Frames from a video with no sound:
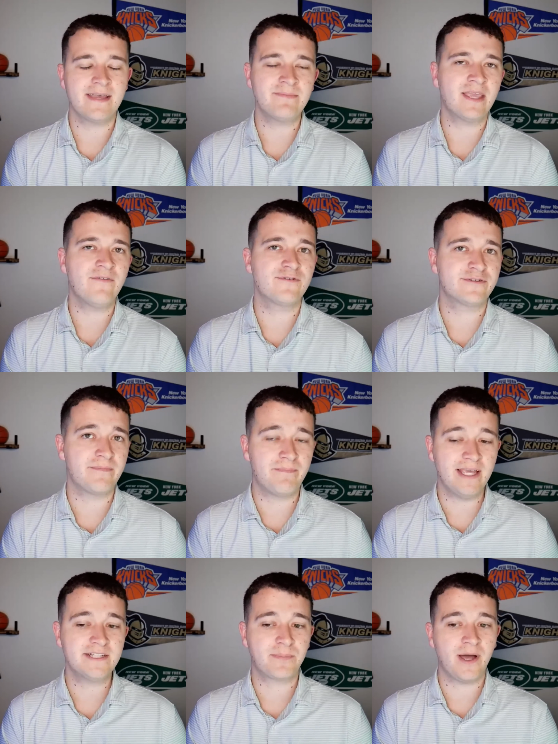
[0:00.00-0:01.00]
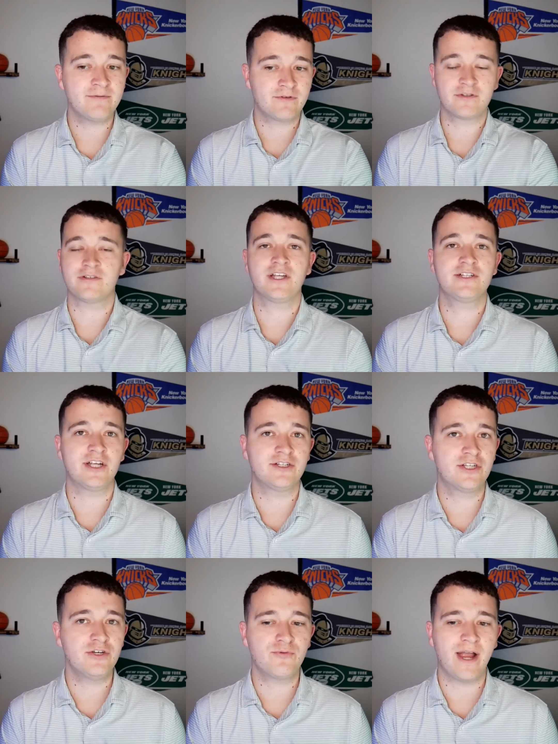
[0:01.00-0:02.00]
Same thing for some base props, which I'll touch
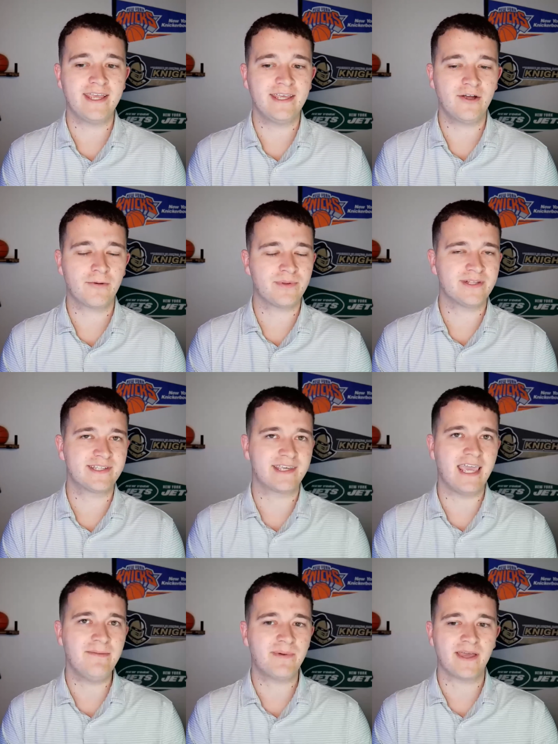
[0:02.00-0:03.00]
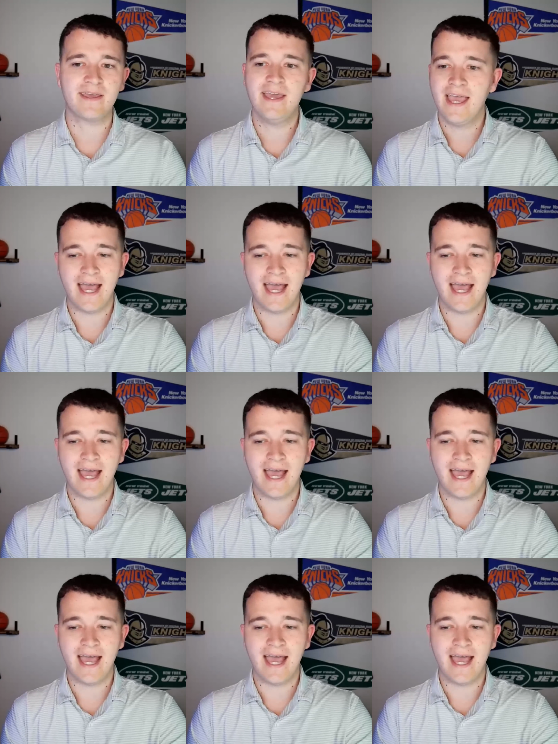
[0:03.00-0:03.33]
on two right here, plus a game pick.